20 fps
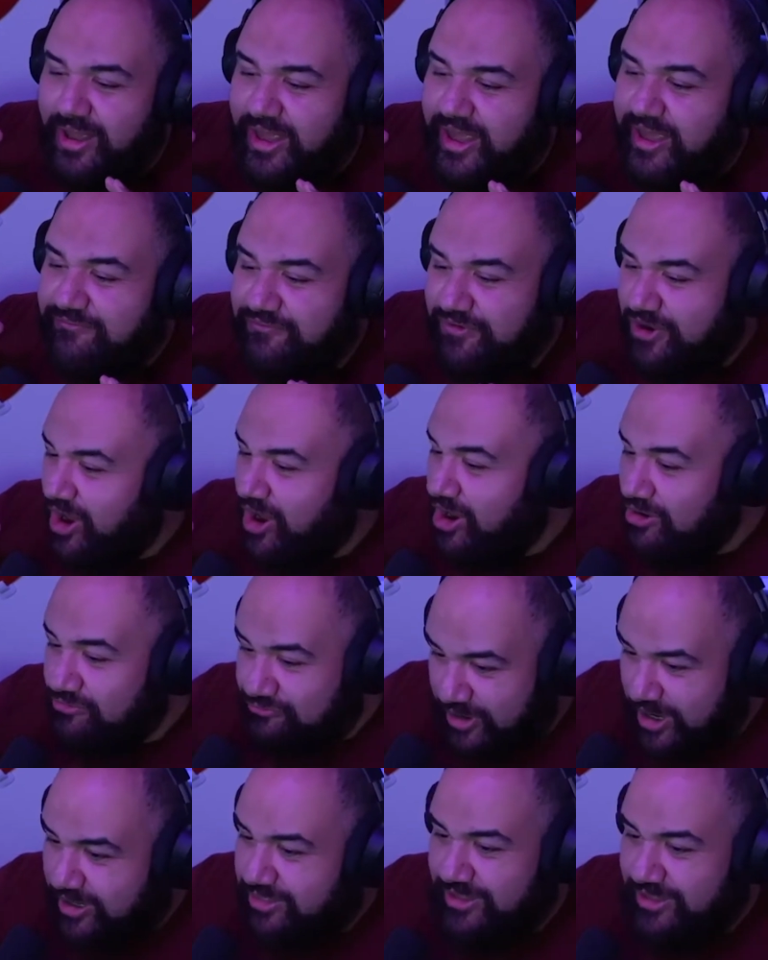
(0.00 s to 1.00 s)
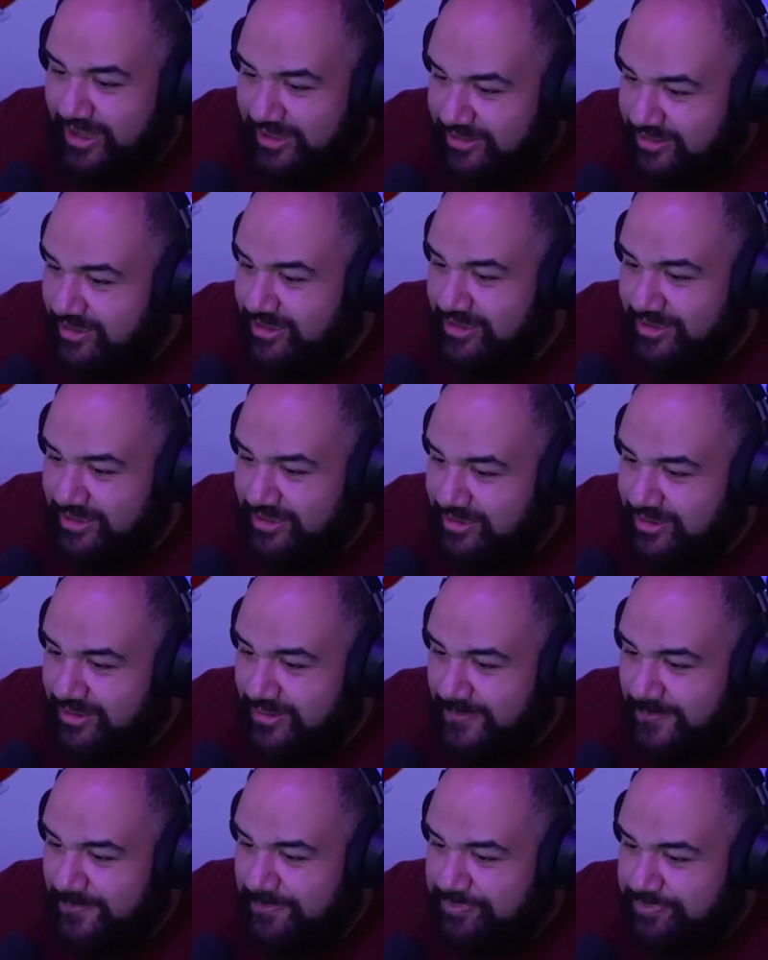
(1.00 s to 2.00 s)
If Kong wrecks Godzilla,
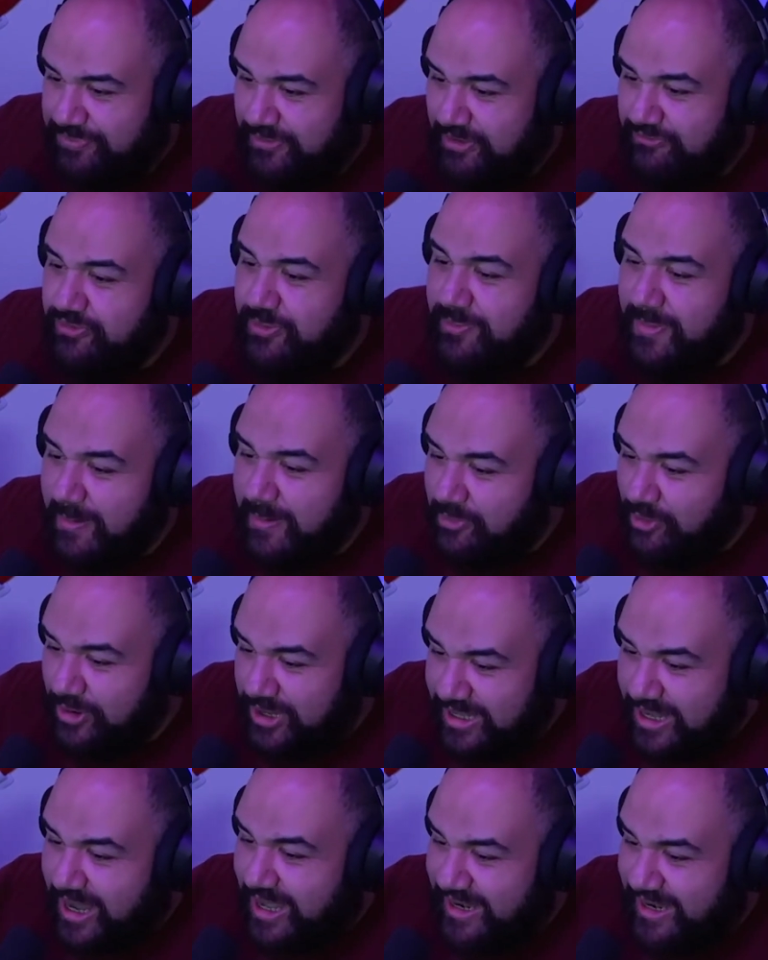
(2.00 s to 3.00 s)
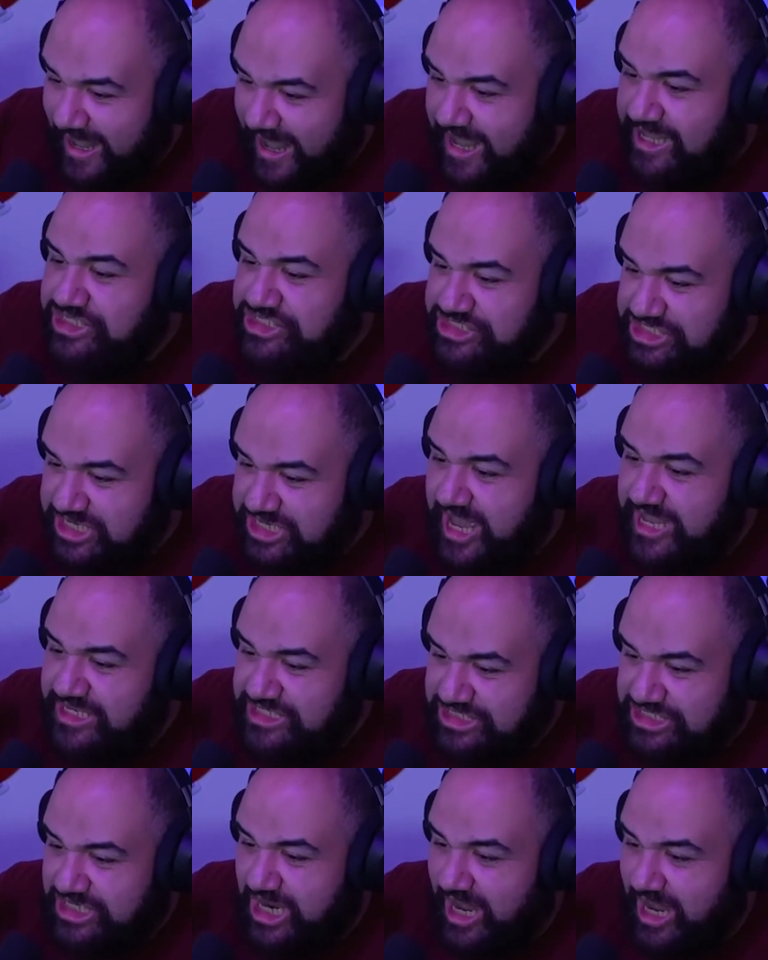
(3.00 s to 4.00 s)
remember he got an
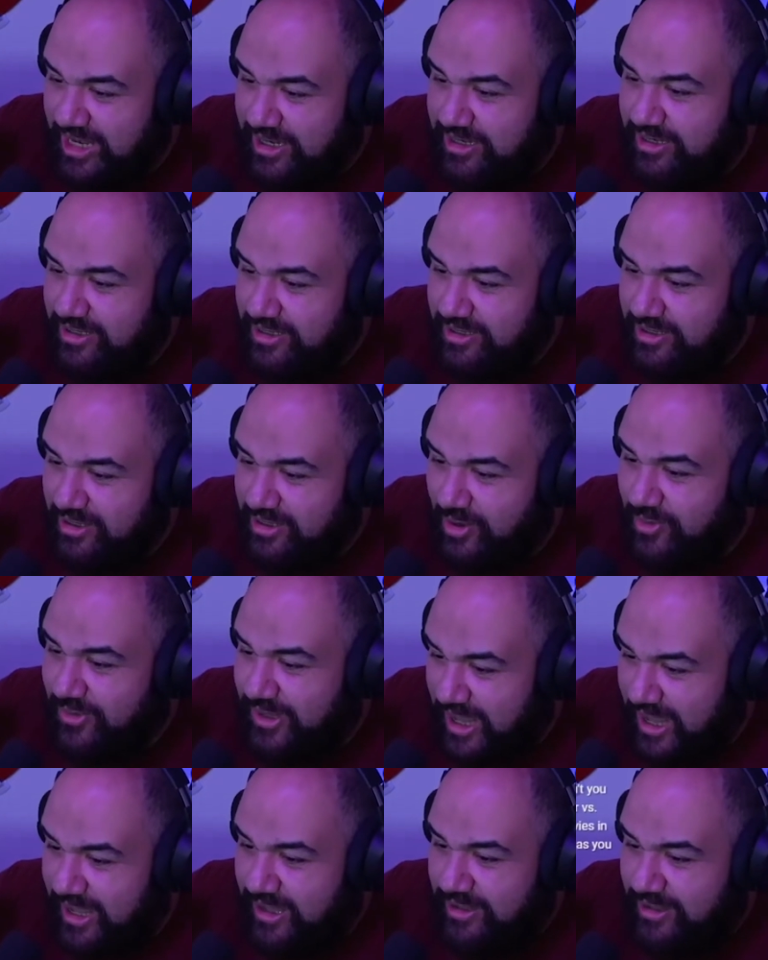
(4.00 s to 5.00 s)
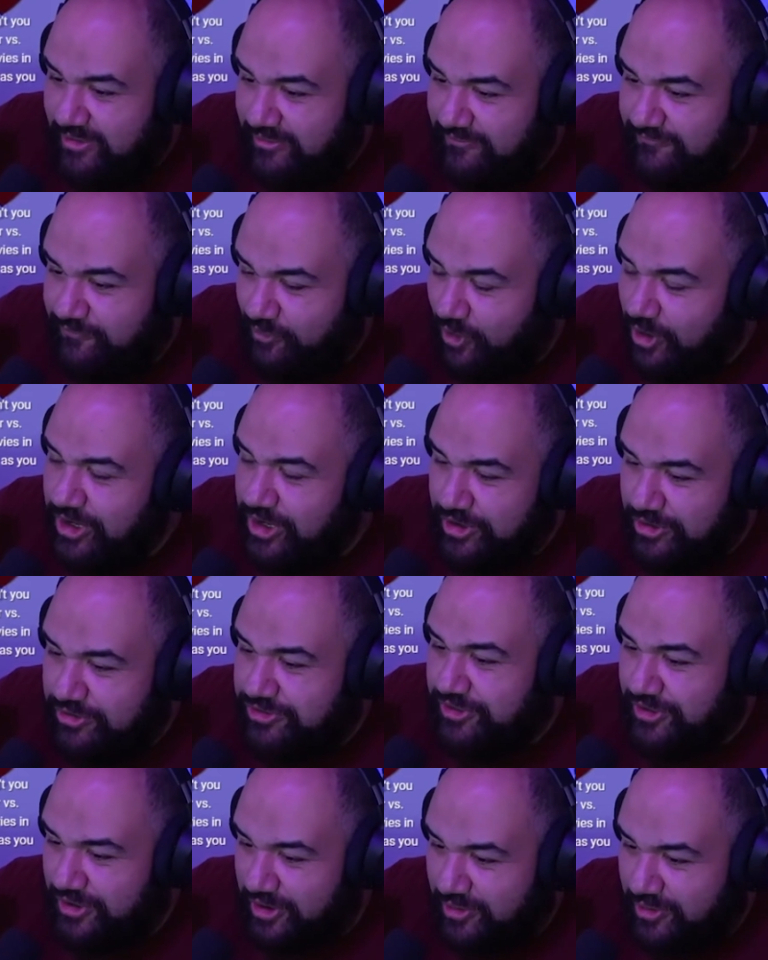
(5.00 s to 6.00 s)
HGH shot, okay? Four
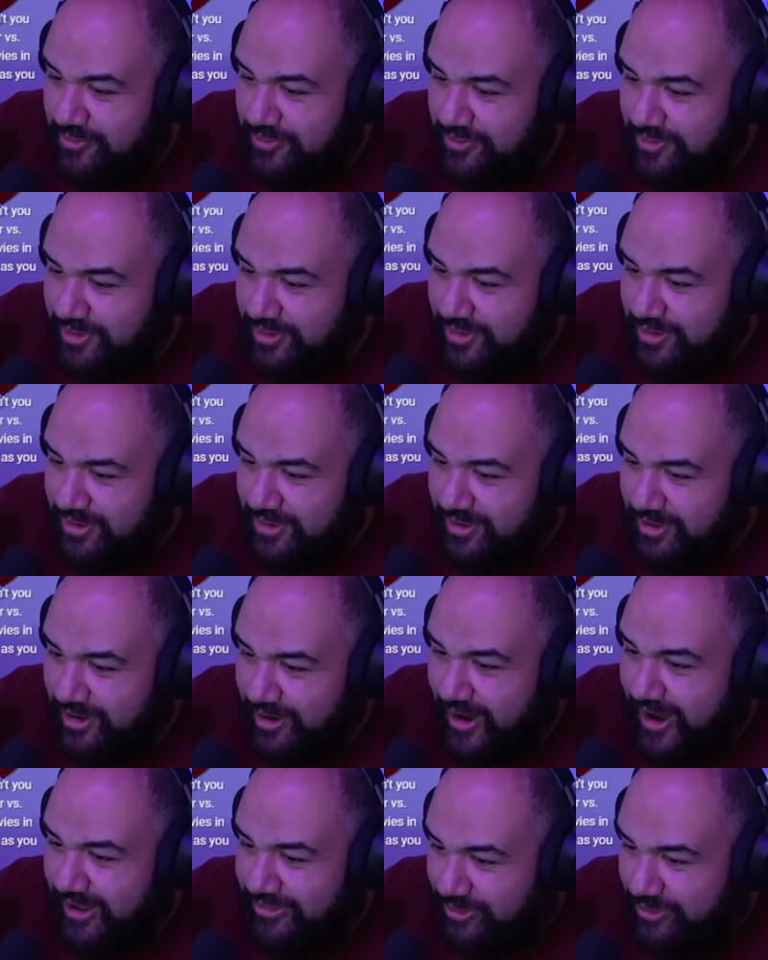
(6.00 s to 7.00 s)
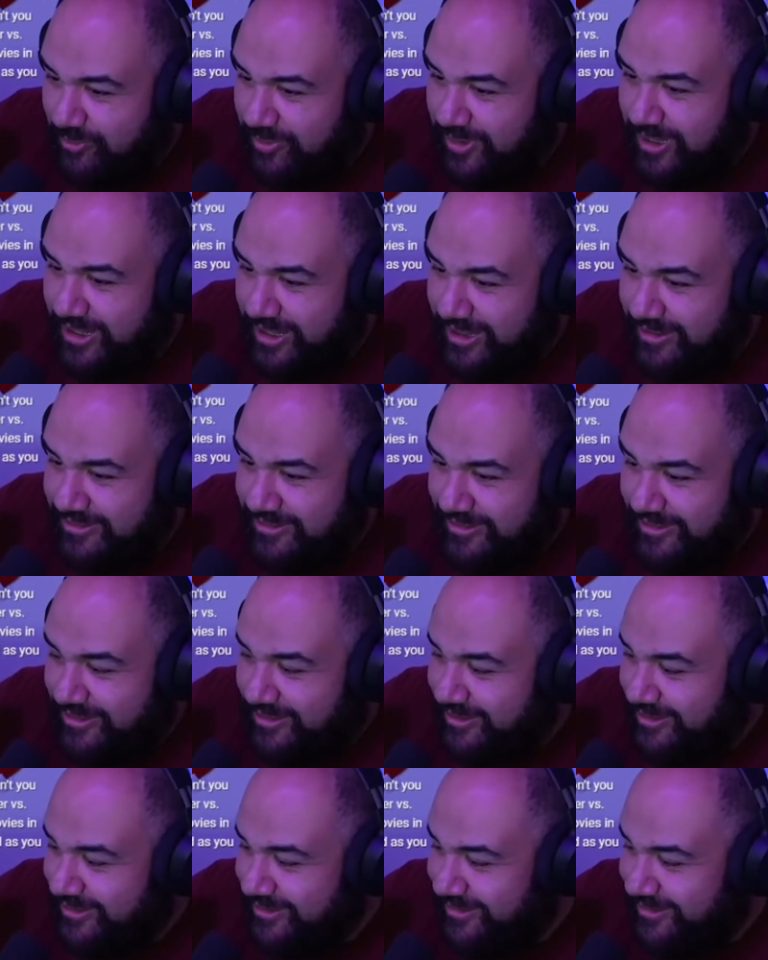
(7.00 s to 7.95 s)
years ago. All right, so be easy.